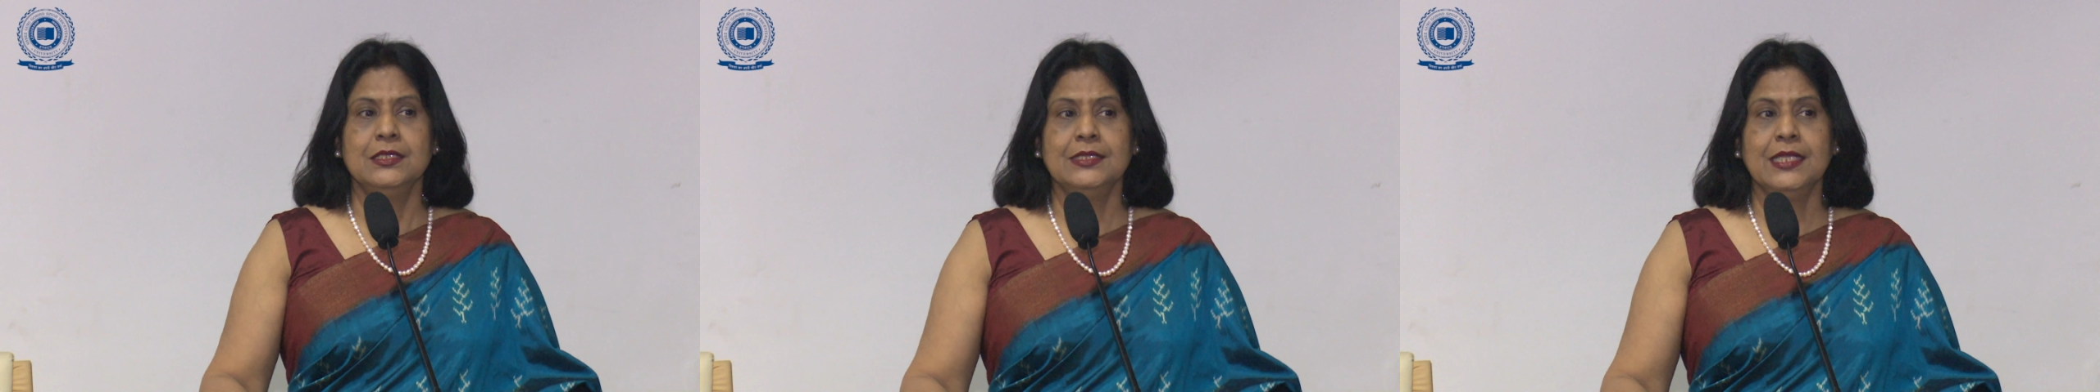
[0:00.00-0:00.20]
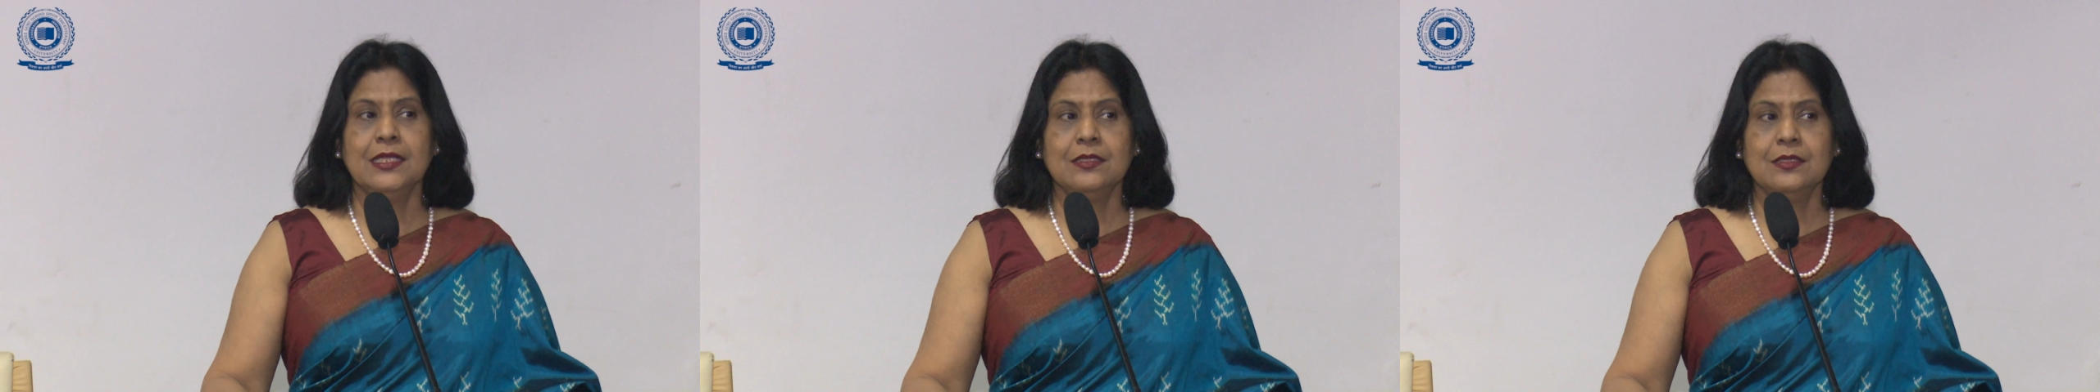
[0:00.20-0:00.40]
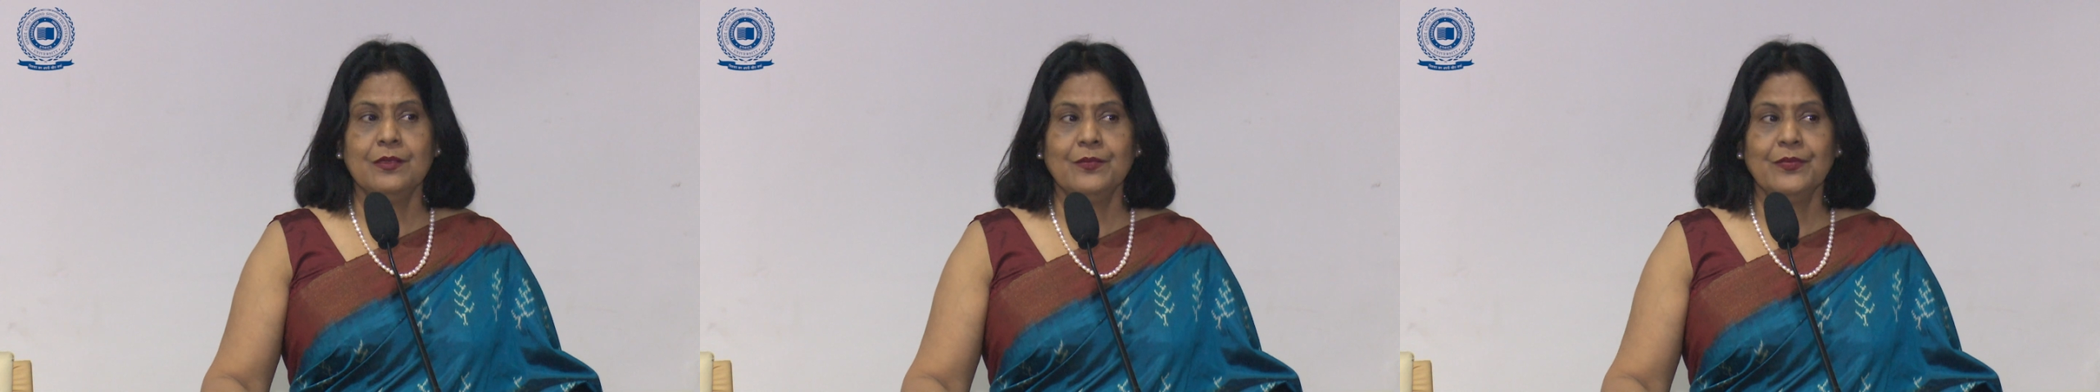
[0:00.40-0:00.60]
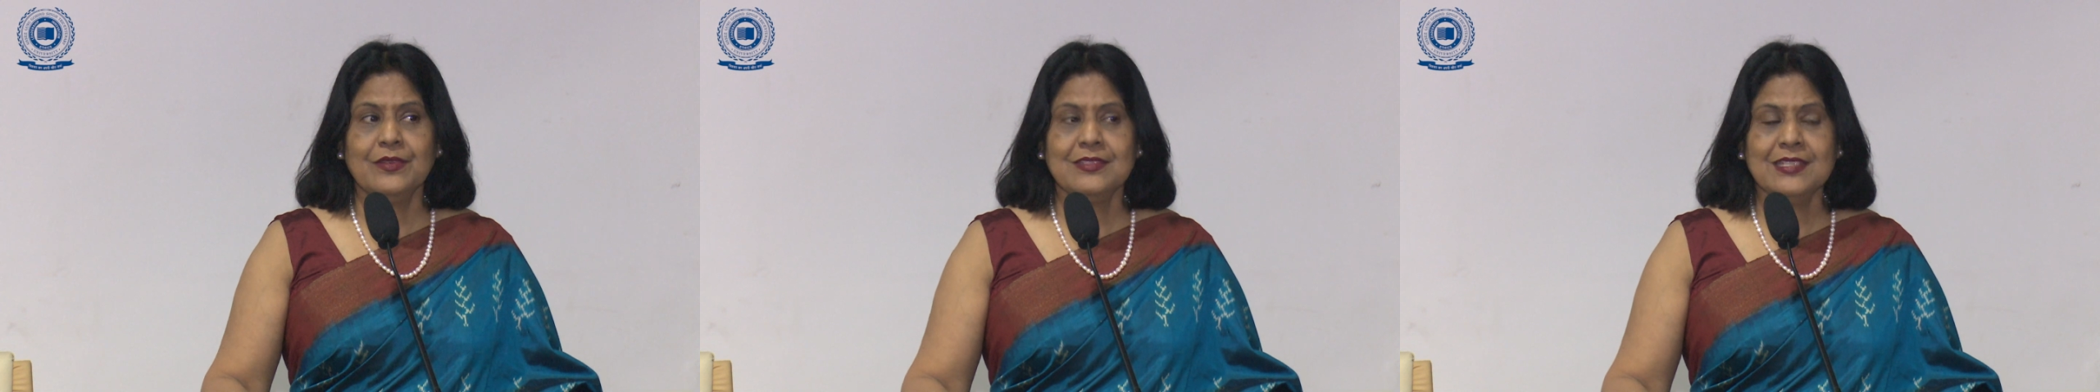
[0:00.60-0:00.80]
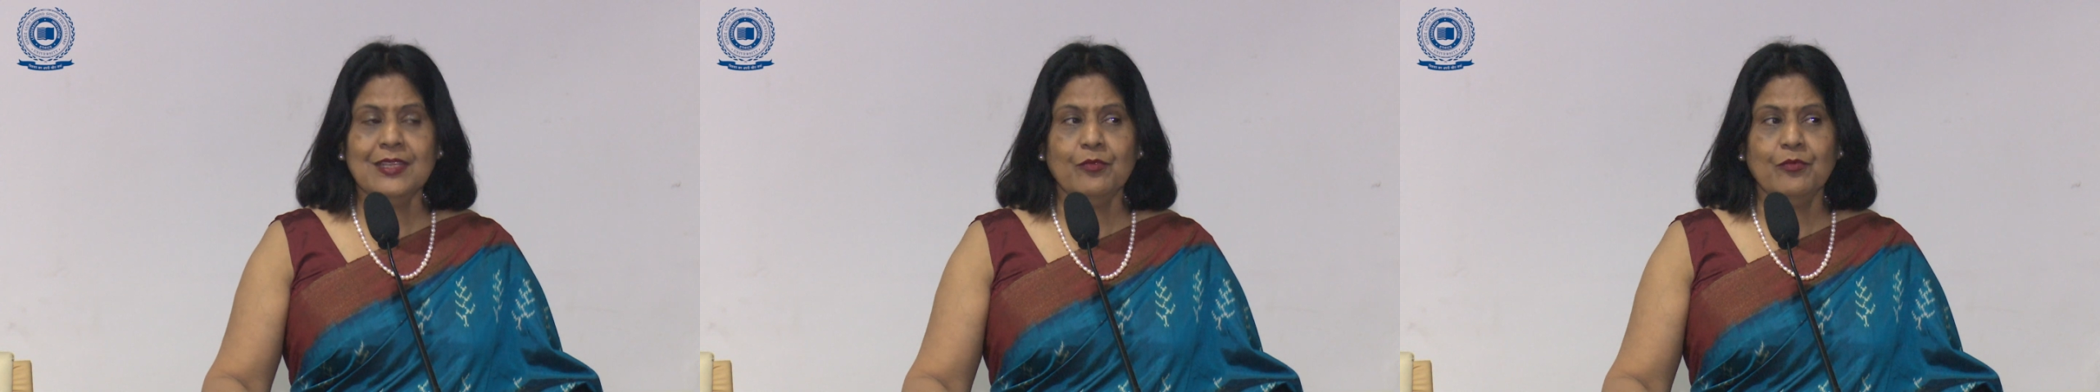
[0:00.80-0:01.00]
that,
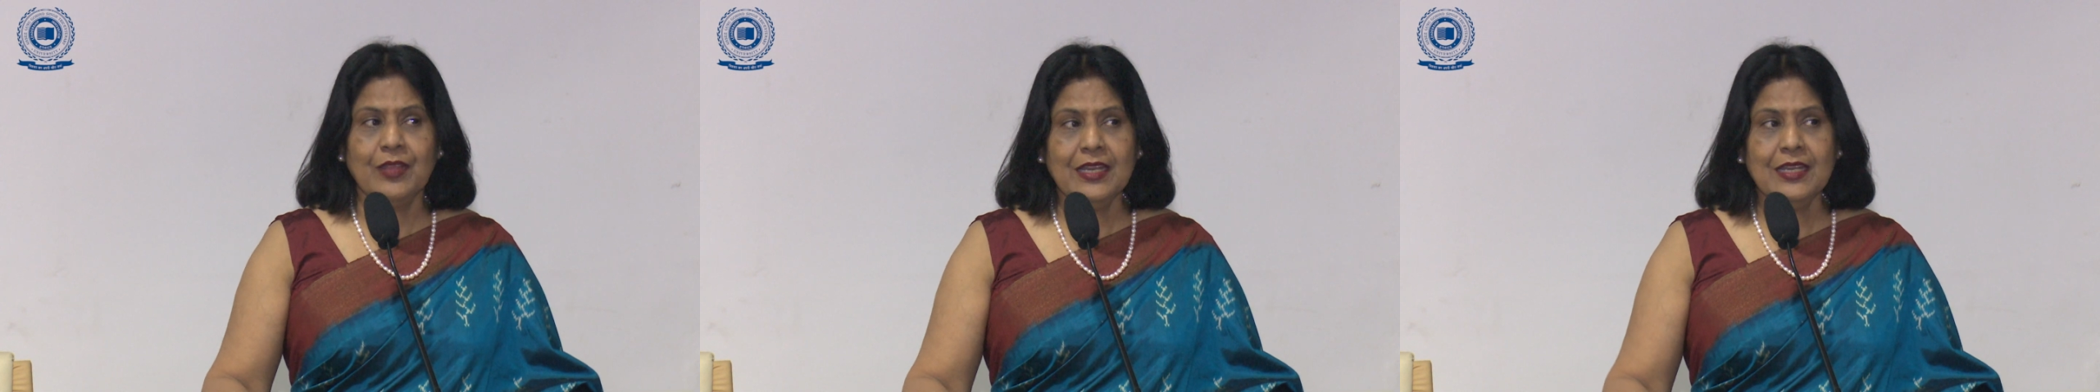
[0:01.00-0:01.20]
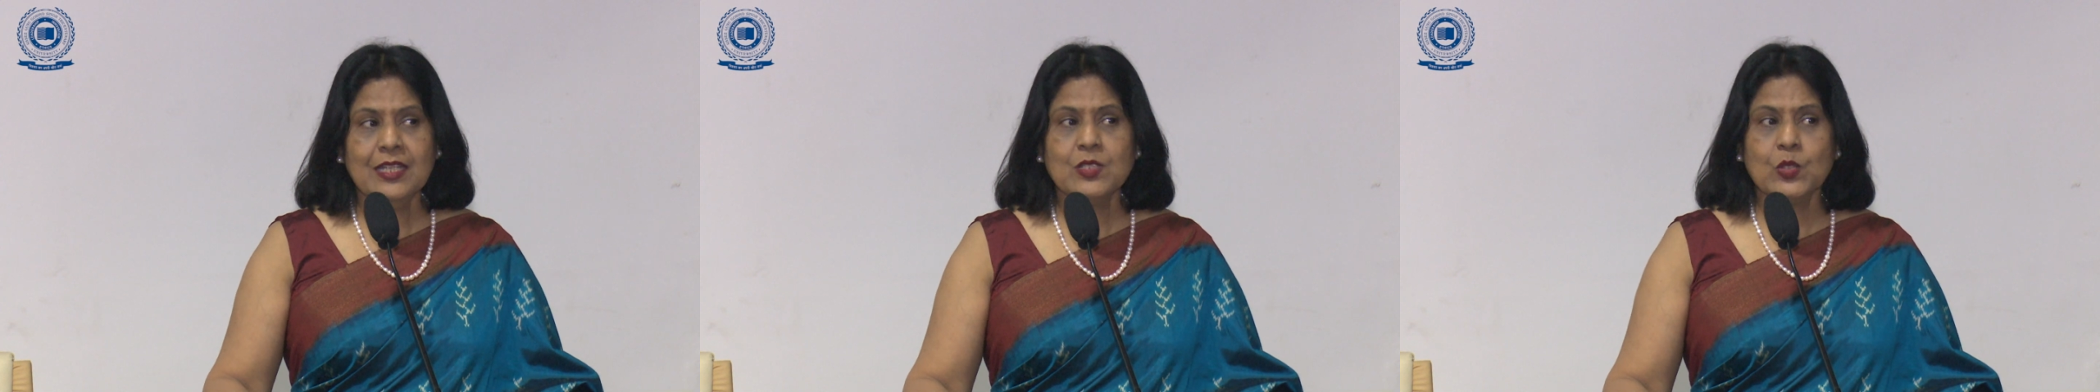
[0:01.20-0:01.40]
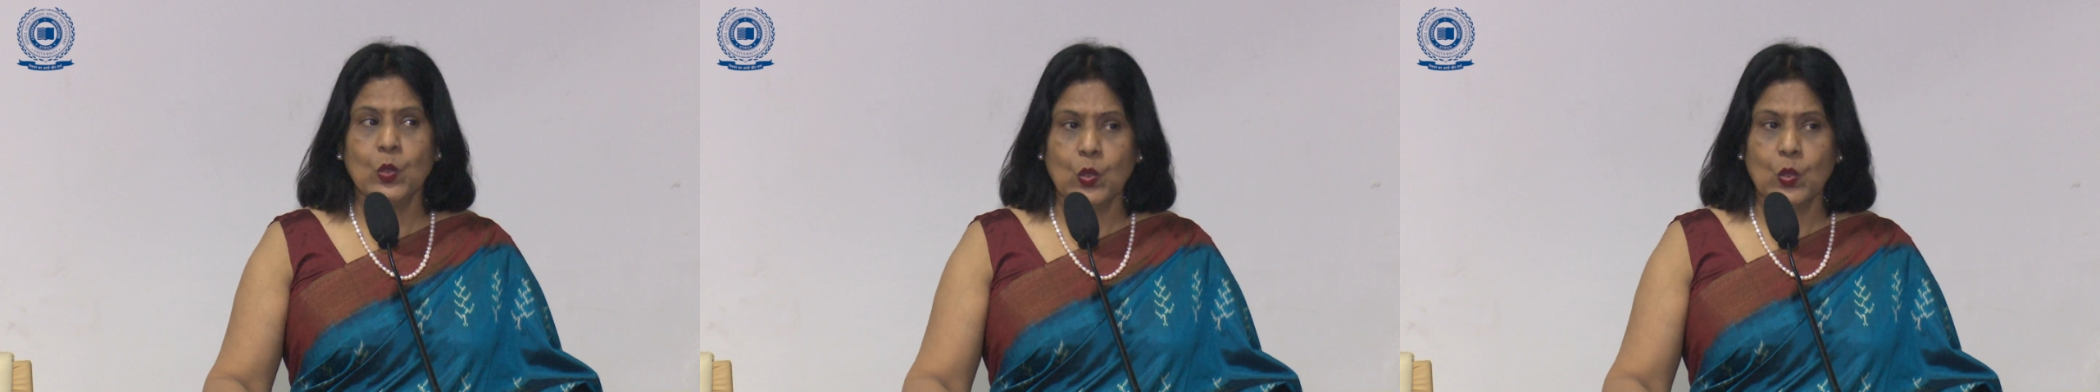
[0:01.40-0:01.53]
see, when his